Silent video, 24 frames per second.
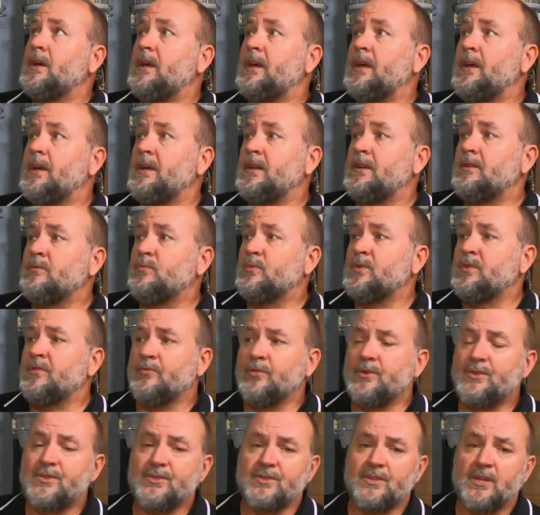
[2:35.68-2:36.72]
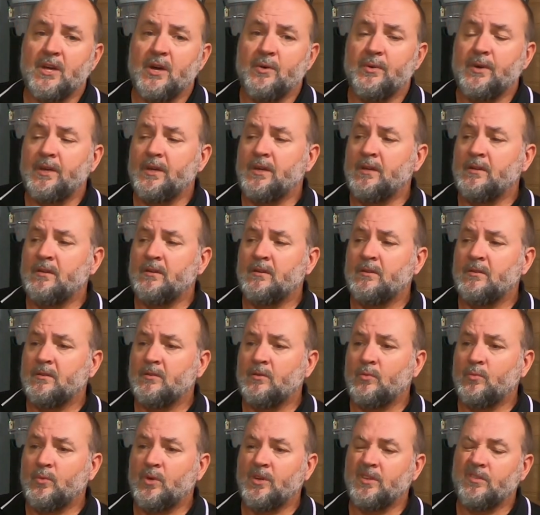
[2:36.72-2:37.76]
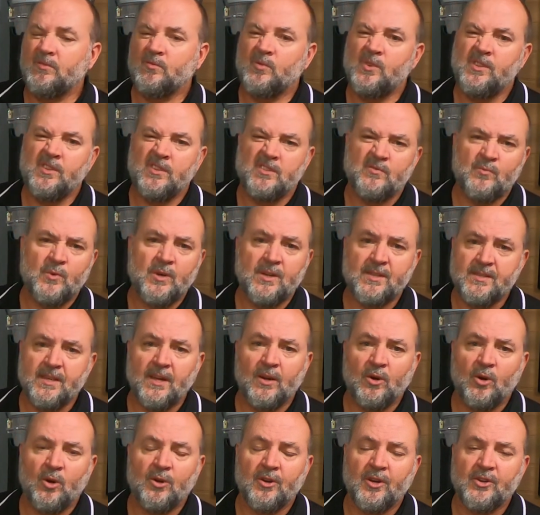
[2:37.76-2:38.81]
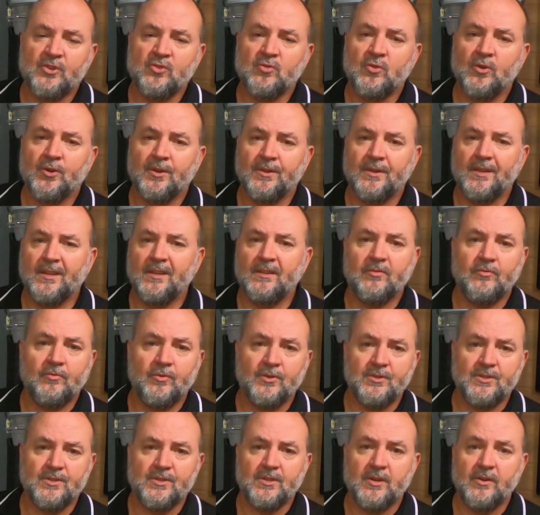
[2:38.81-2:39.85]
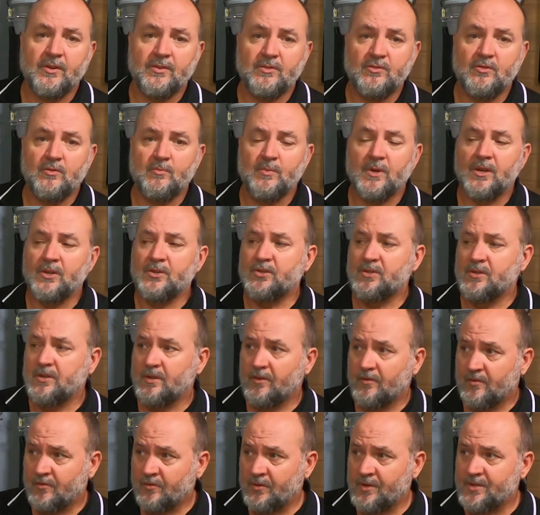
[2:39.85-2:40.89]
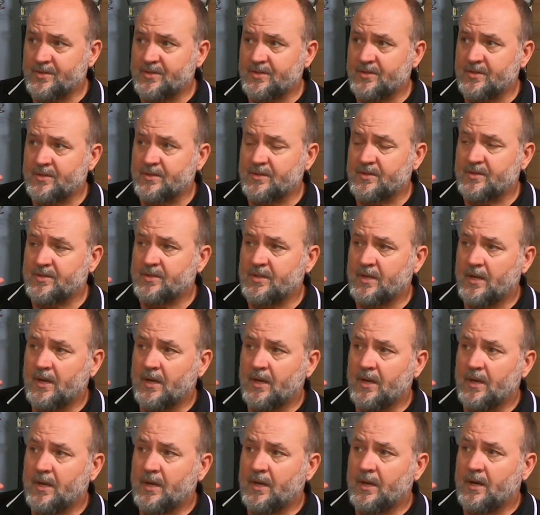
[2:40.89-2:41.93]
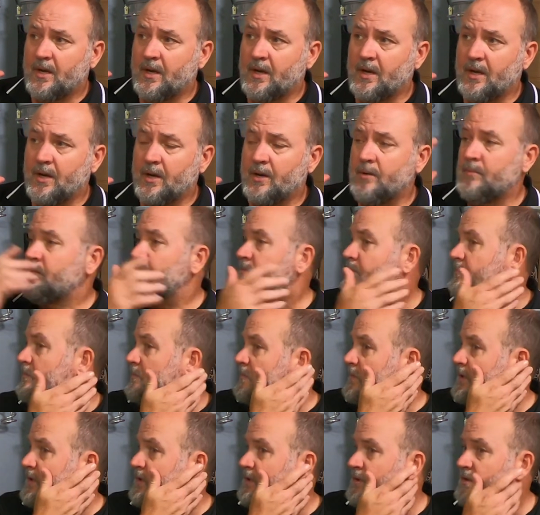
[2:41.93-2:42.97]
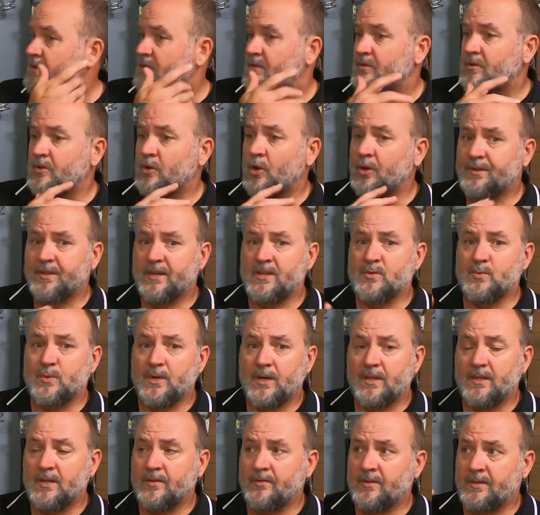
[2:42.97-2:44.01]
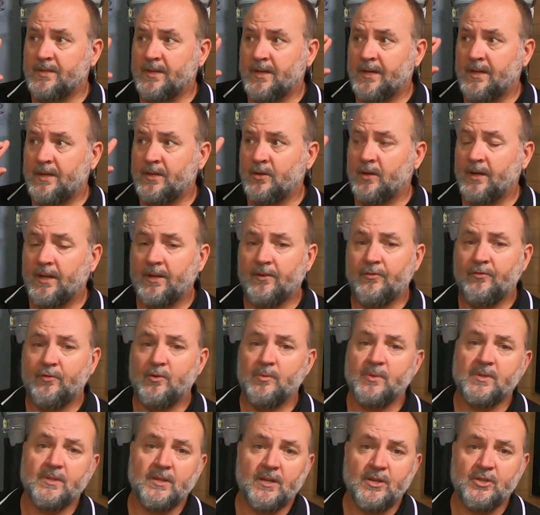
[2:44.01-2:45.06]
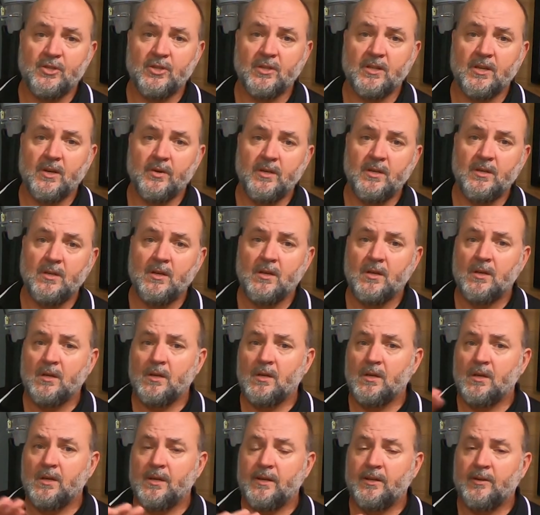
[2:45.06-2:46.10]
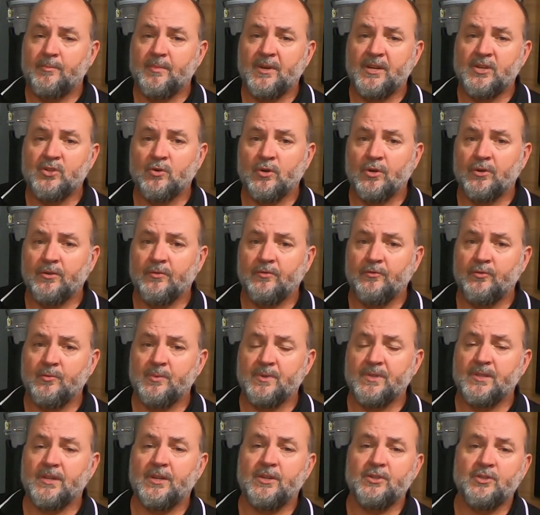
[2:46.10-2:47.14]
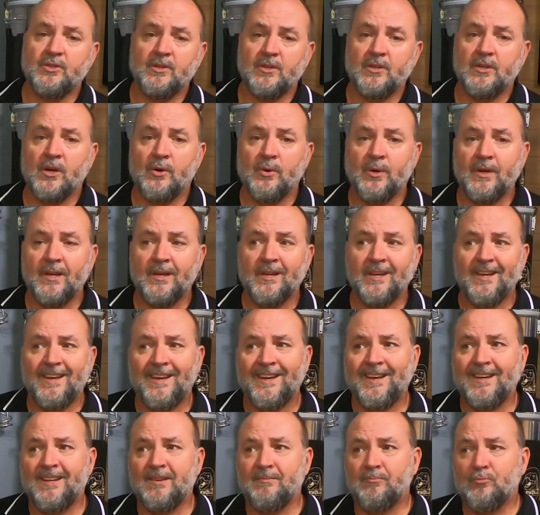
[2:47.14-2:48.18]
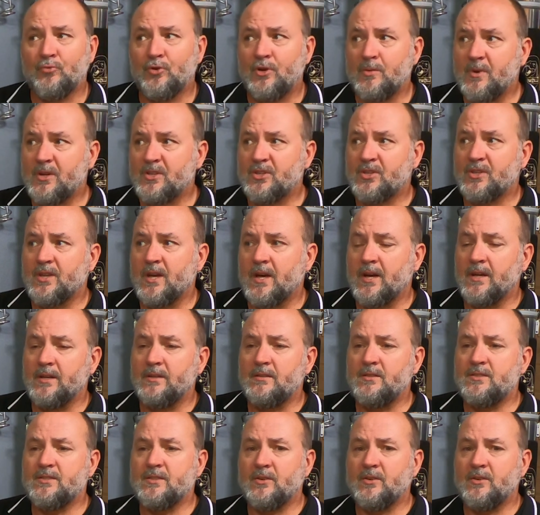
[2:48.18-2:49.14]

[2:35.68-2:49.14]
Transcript: And with the fridges going, when it's that hot, I try not to get the fridges going too much. For instance, the hot days we had the other day, I had a fermentation going and I made sure I got the fermentation going and pretty much done.